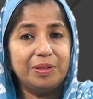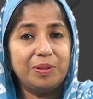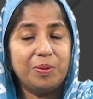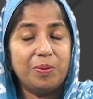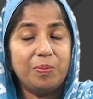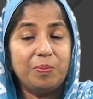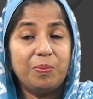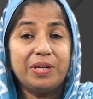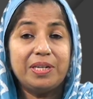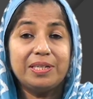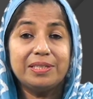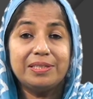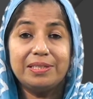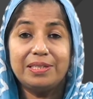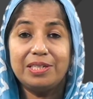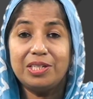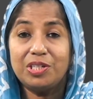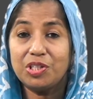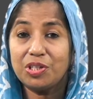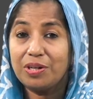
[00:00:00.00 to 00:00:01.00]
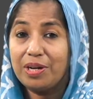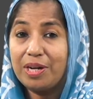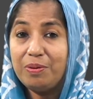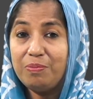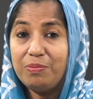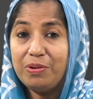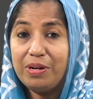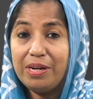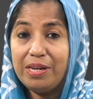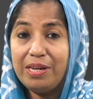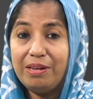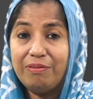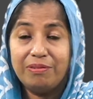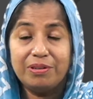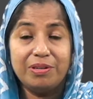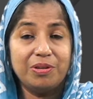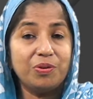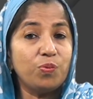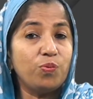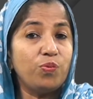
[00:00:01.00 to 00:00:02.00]
But as a teacher, I believe
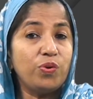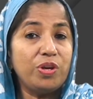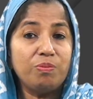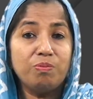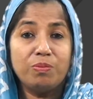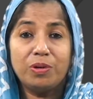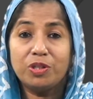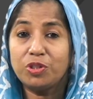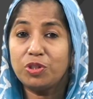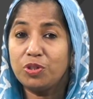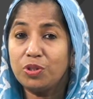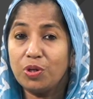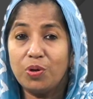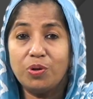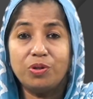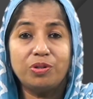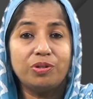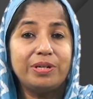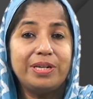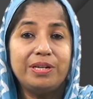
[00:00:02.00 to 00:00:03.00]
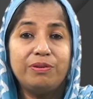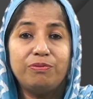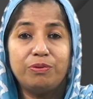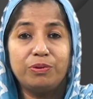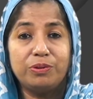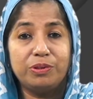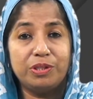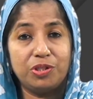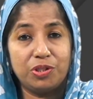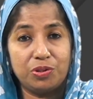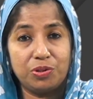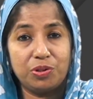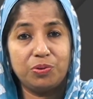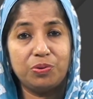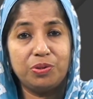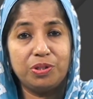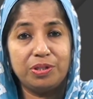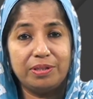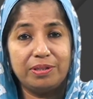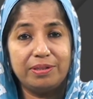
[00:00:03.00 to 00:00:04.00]
we must not read for the
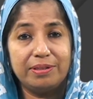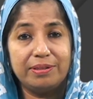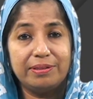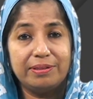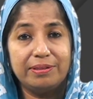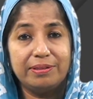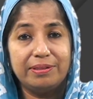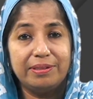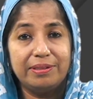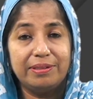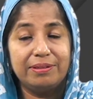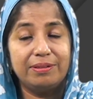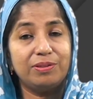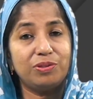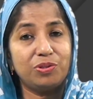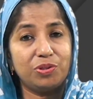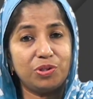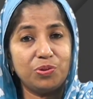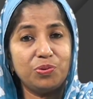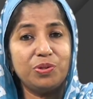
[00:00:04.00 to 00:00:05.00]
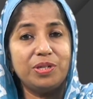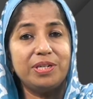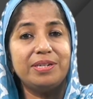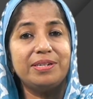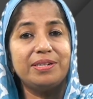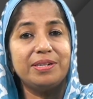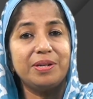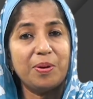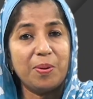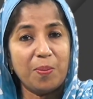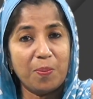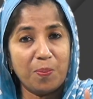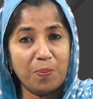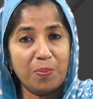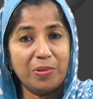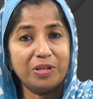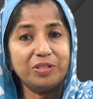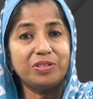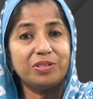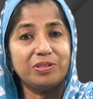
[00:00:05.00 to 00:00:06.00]
student. The student
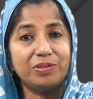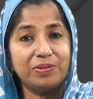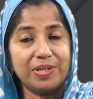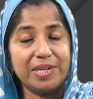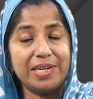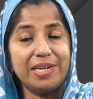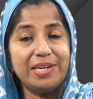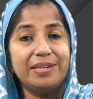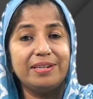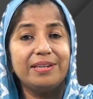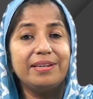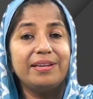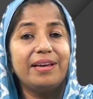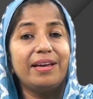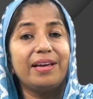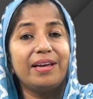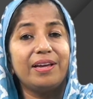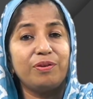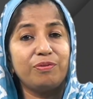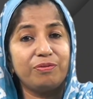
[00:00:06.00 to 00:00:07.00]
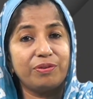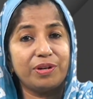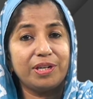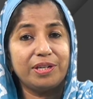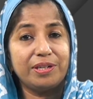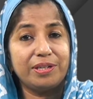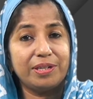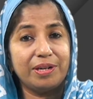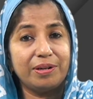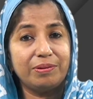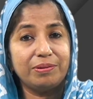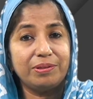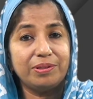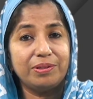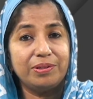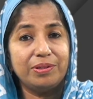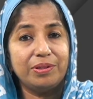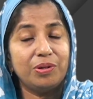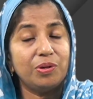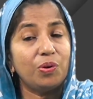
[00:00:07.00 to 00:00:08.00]
must read and find out.
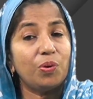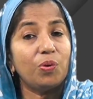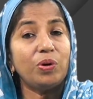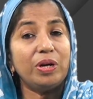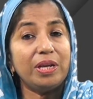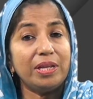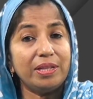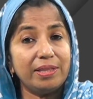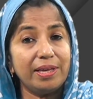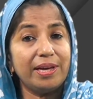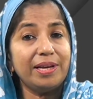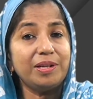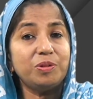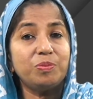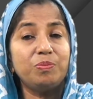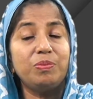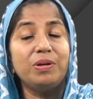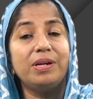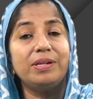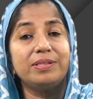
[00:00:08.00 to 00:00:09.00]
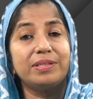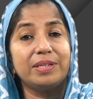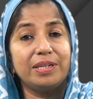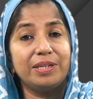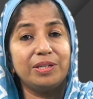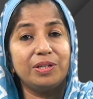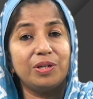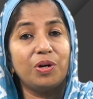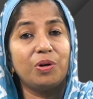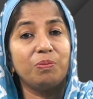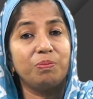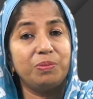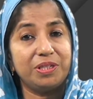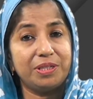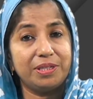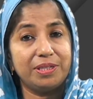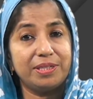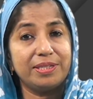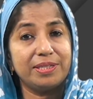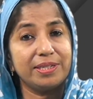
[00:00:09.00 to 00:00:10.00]
Only that builds in
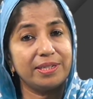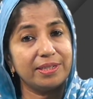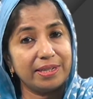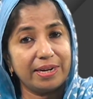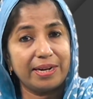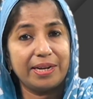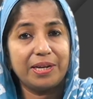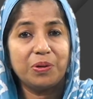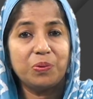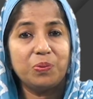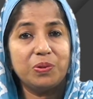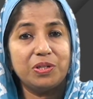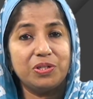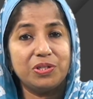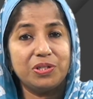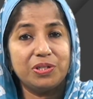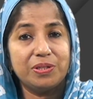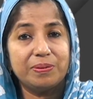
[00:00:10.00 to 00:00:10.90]
competence in the language.